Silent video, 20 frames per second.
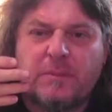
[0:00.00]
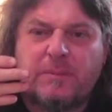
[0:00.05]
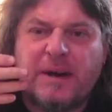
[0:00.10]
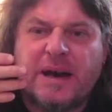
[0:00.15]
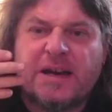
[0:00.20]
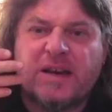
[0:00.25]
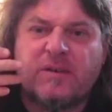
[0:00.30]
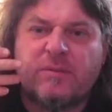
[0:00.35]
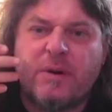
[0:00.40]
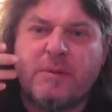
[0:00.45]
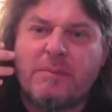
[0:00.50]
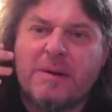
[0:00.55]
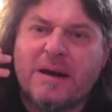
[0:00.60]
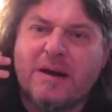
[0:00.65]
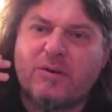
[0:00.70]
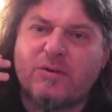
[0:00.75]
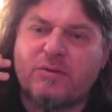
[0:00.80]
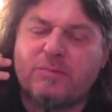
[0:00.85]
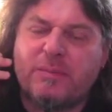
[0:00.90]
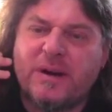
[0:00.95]
the back of my
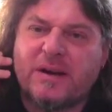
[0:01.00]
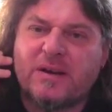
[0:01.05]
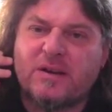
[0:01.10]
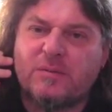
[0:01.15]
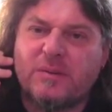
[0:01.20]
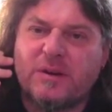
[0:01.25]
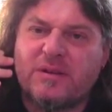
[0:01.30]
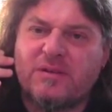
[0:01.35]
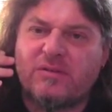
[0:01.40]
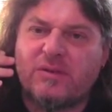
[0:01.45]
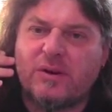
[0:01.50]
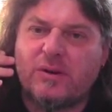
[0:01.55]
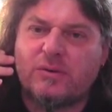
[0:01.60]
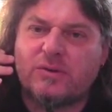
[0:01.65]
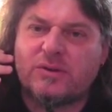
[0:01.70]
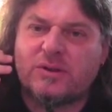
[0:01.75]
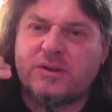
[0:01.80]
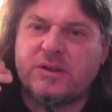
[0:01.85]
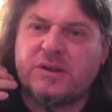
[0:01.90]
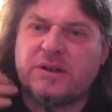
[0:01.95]
mouth, back of my
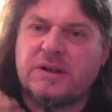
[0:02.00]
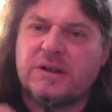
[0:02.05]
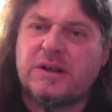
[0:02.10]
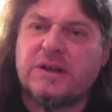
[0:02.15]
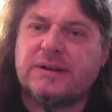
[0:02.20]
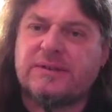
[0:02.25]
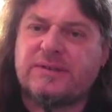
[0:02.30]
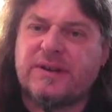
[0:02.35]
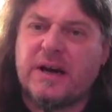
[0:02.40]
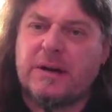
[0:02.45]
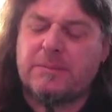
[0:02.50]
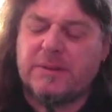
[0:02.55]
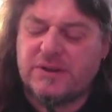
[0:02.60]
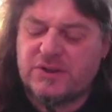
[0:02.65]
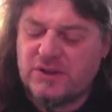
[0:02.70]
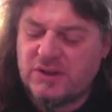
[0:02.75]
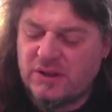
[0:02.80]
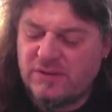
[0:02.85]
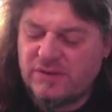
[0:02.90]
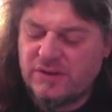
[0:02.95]
throat, and down my
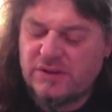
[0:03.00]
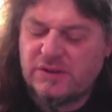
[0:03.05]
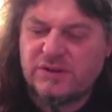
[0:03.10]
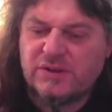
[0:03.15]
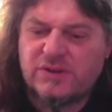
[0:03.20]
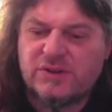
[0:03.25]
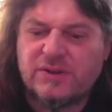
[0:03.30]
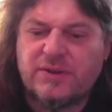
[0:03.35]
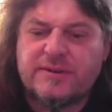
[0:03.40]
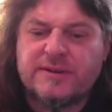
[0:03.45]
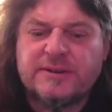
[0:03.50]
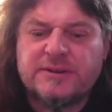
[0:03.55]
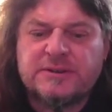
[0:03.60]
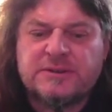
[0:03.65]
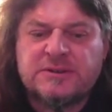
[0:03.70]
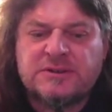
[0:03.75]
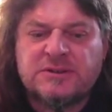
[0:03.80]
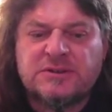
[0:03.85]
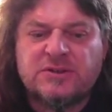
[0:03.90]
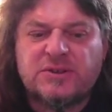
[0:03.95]
esophagus
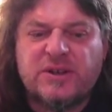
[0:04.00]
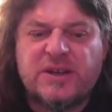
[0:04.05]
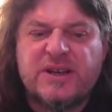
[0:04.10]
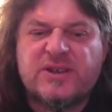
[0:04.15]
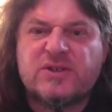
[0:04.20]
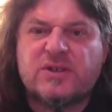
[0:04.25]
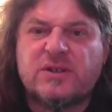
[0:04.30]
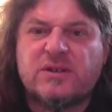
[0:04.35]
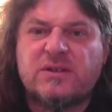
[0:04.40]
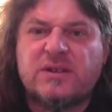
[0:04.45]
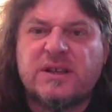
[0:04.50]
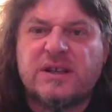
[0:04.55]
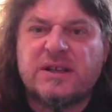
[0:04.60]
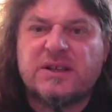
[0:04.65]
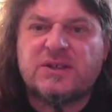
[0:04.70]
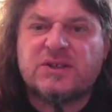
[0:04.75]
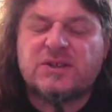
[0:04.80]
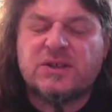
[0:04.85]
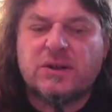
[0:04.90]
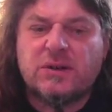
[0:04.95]
that isn't
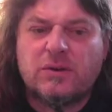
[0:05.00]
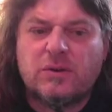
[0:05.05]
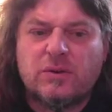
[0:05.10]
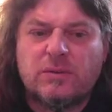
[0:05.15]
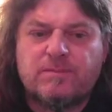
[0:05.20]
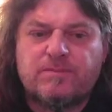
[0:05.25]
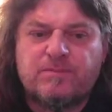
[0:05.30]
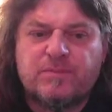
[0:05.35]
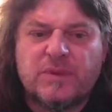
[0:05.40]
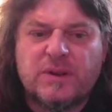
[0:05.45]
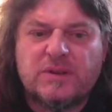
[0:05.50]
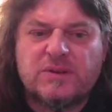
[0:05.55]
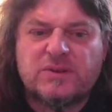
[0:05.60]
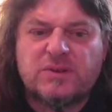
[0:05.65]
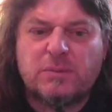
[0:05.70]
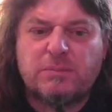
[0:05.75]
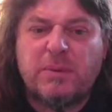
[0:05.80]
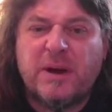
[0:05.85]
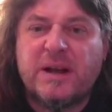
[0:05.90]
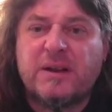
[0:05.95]
nearly so
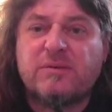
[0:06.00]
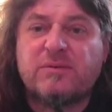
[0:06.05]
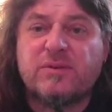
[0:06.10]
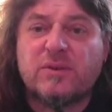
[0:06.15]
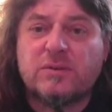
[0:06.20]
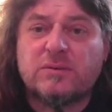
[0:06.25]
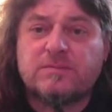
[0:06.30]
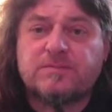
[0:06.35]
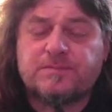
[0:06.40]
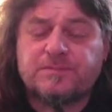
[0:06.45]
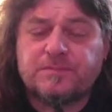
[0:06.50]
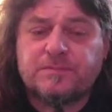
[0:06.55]
painful.